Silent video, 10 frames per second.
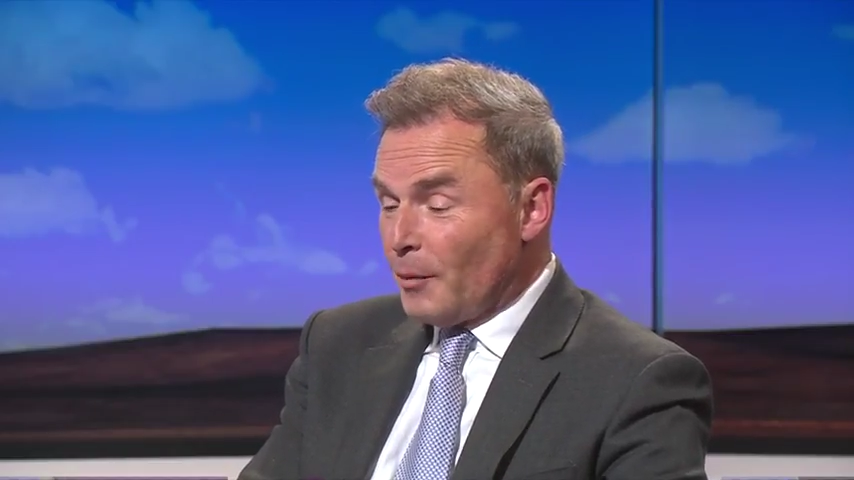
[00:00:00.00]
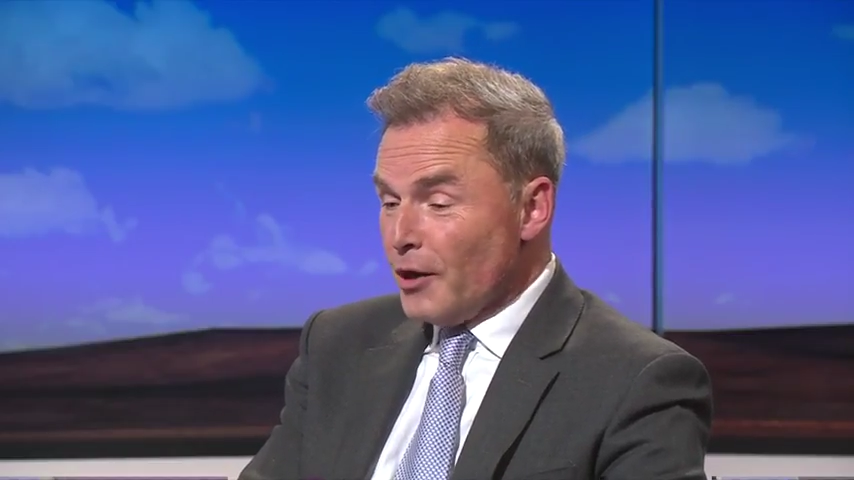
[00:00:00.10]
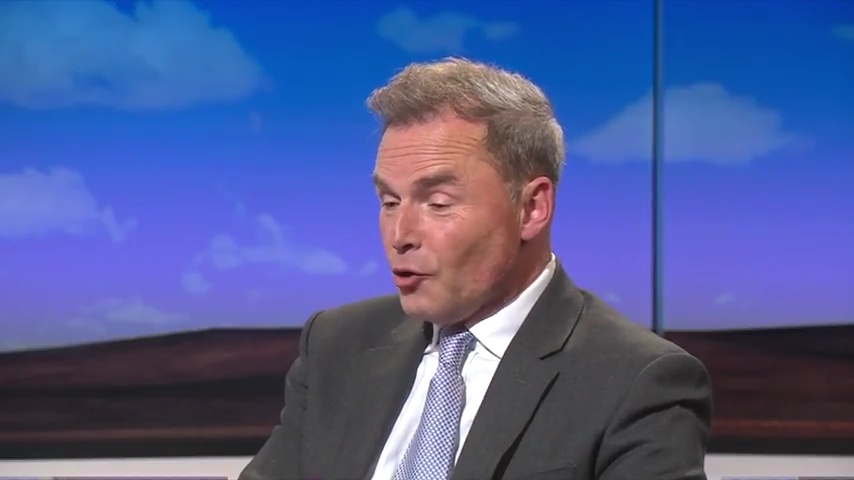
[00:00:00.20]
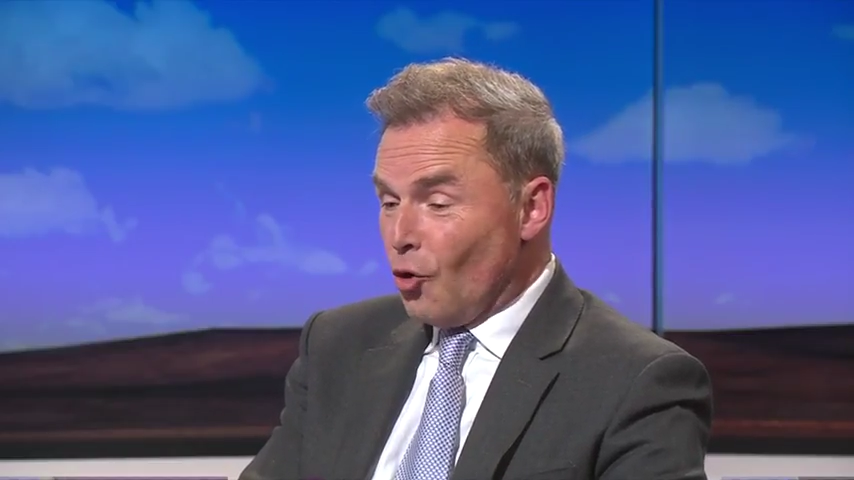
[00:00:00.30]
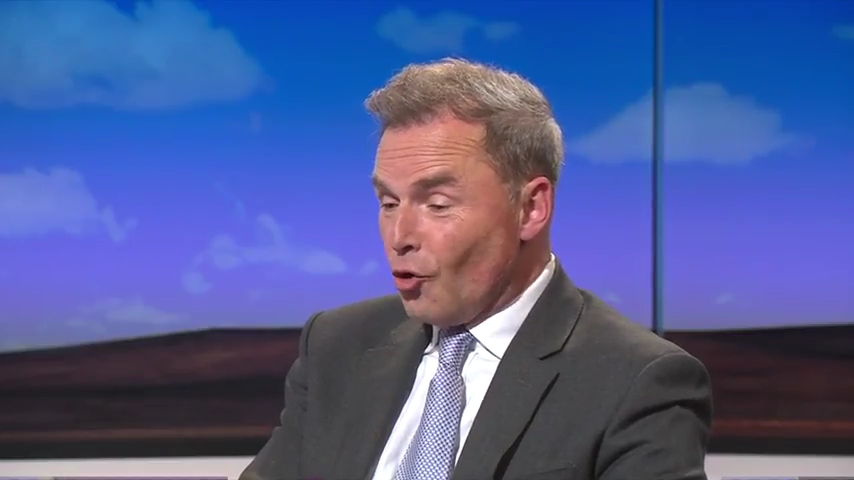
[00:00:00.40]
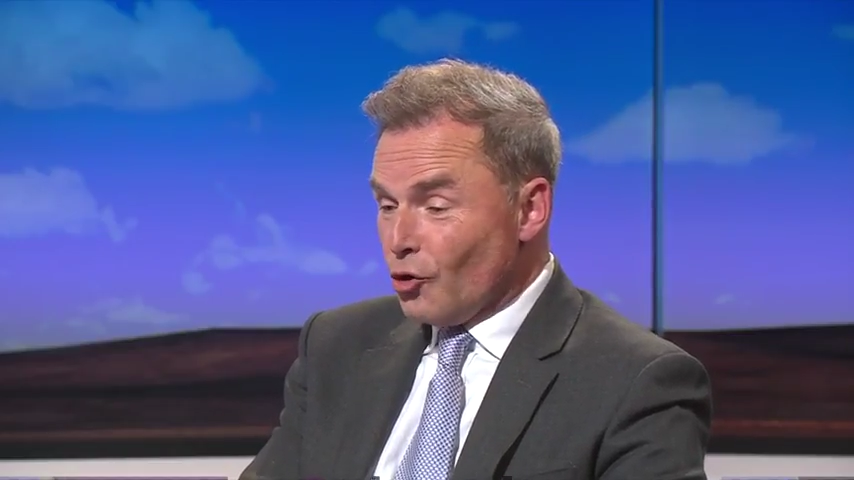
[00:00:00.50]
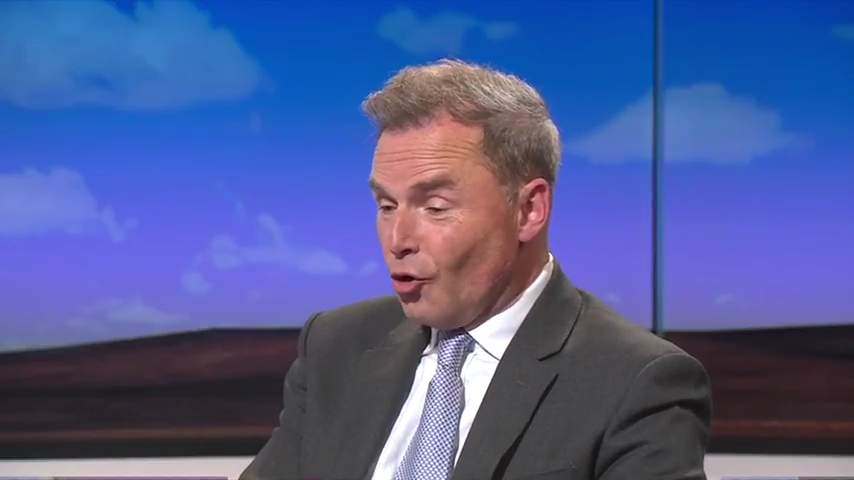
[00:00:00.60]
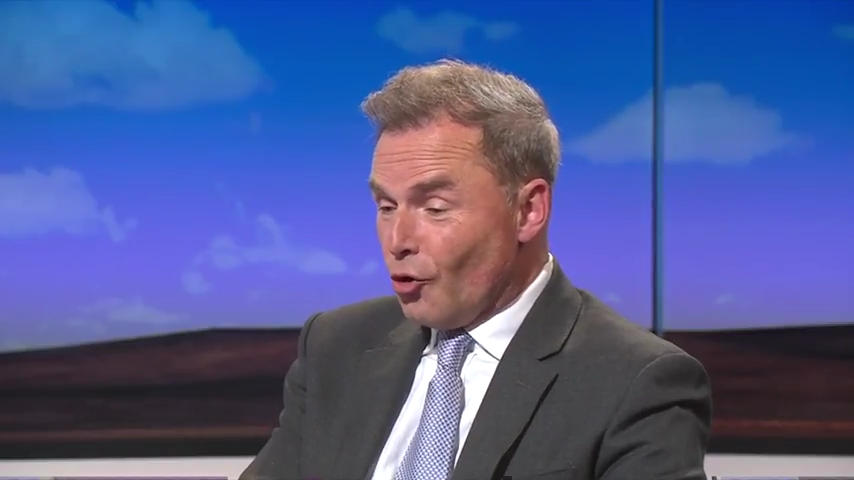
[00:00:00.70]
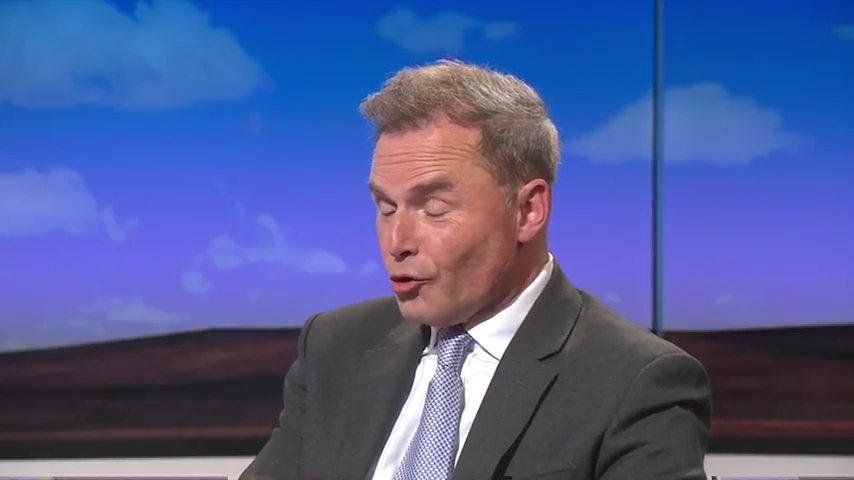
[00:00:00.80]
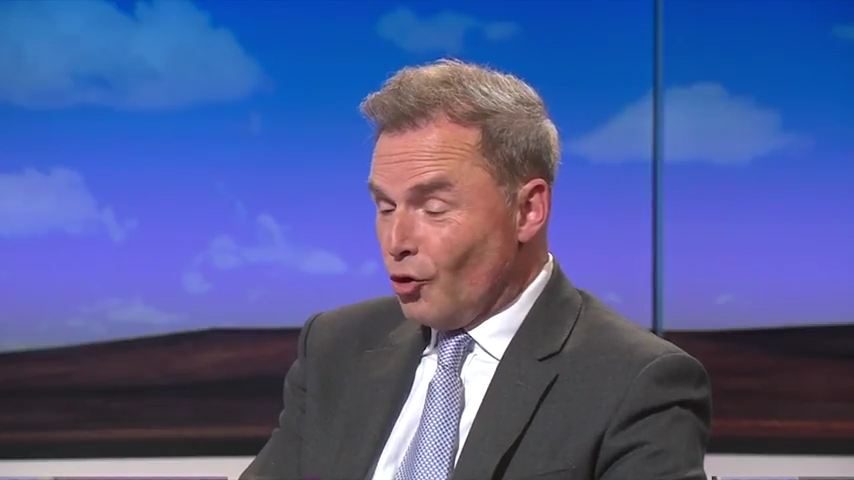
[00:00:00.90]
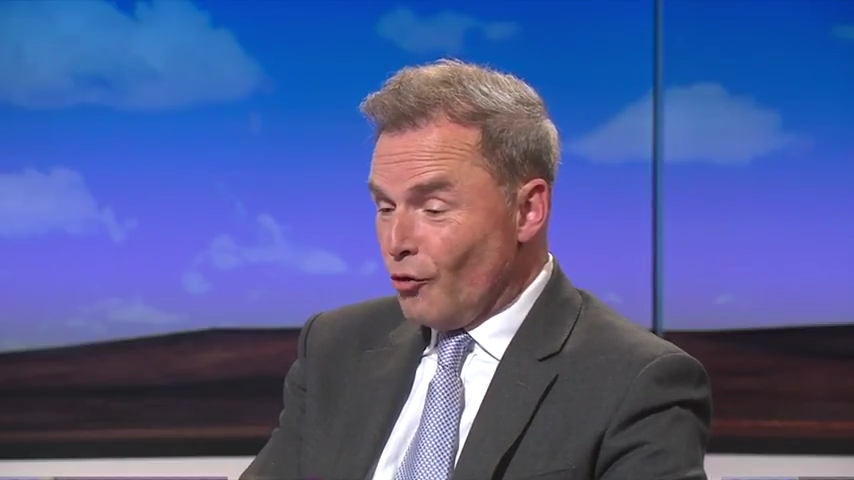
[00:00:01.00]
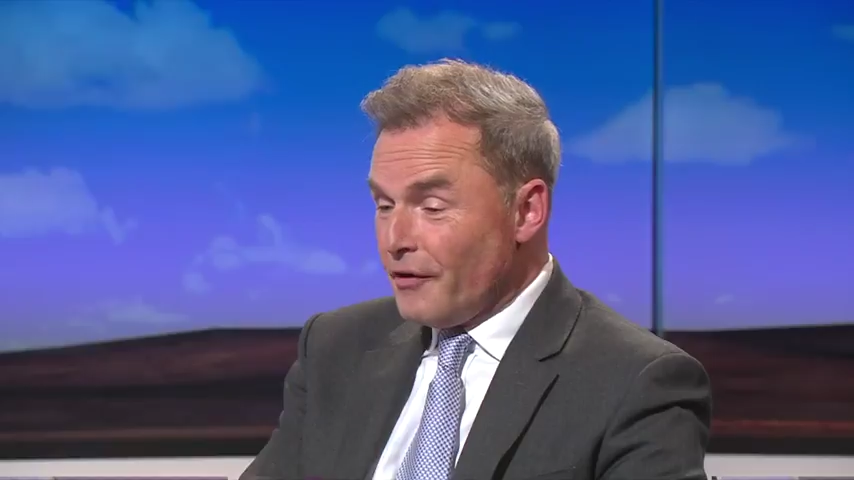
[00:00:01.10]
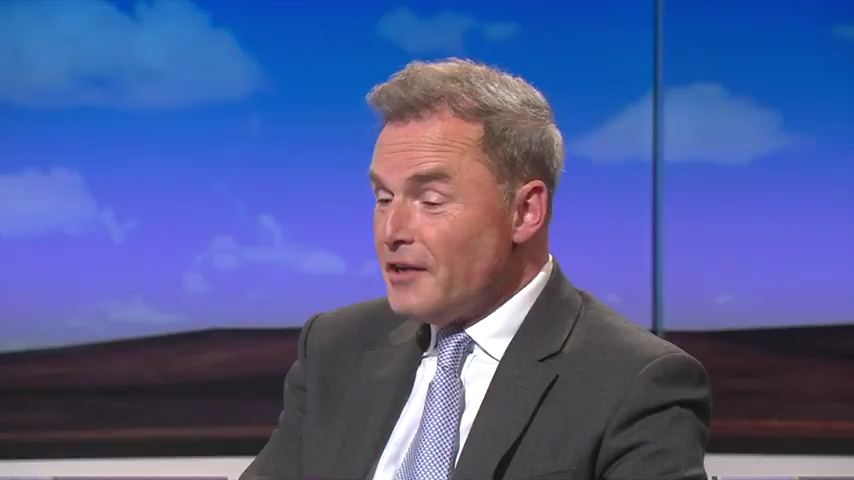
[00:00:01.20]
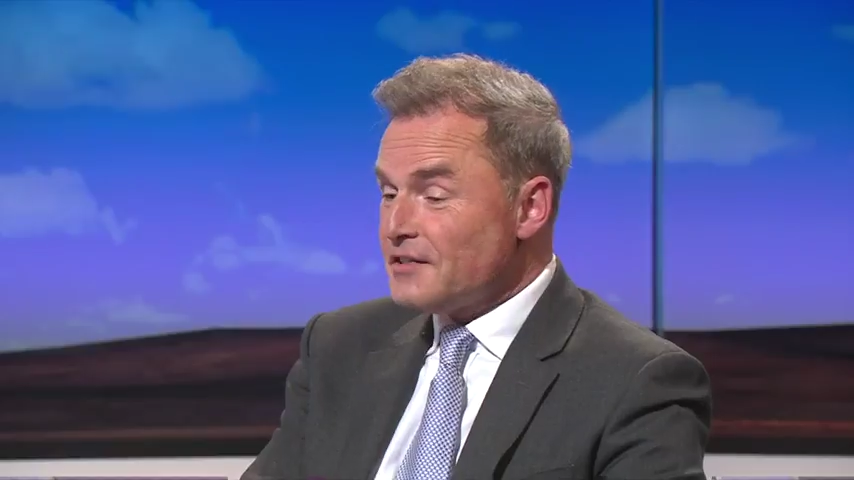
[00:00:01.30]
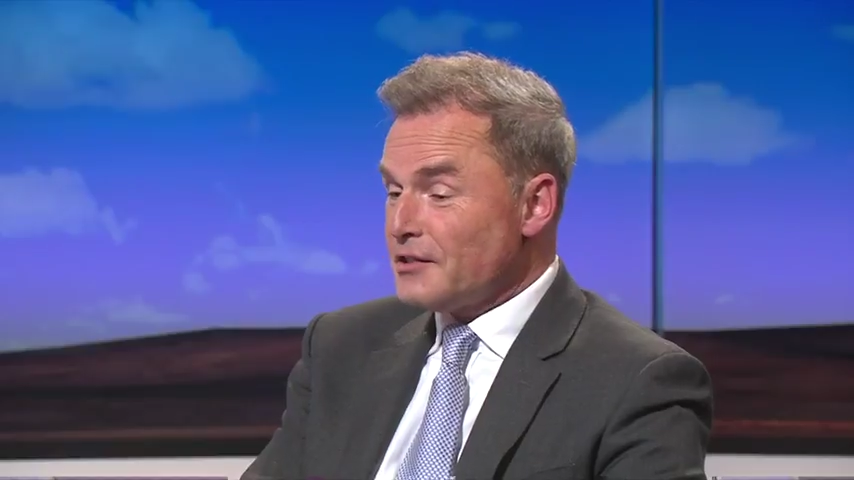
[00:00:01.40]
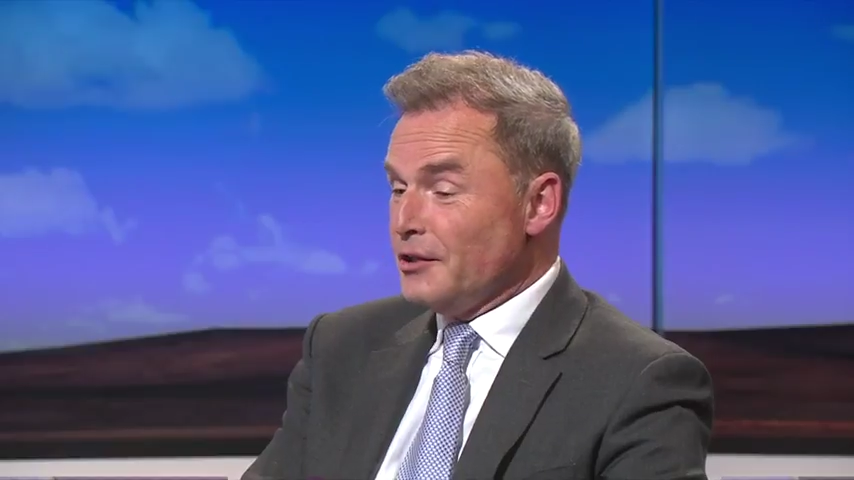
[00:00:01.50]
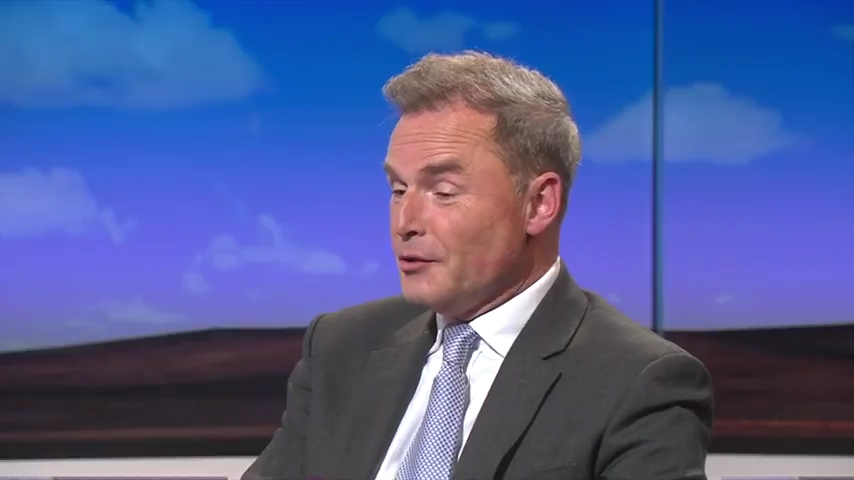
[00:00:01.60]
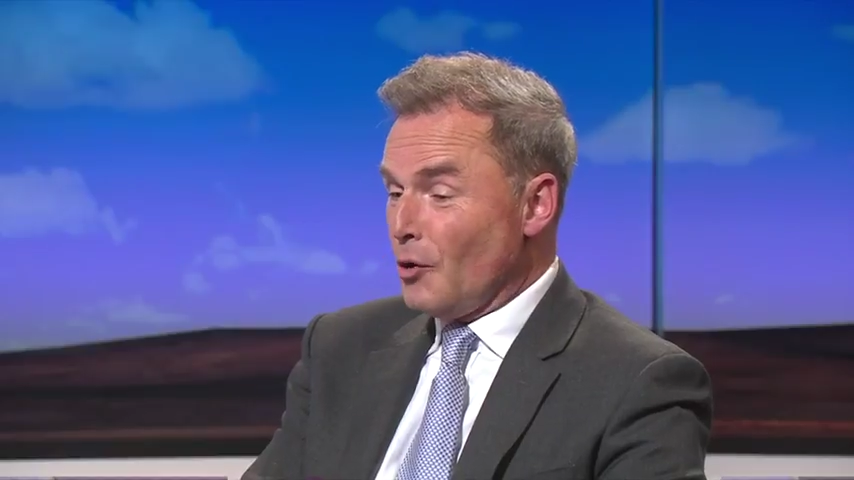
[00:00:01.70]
by your face still in the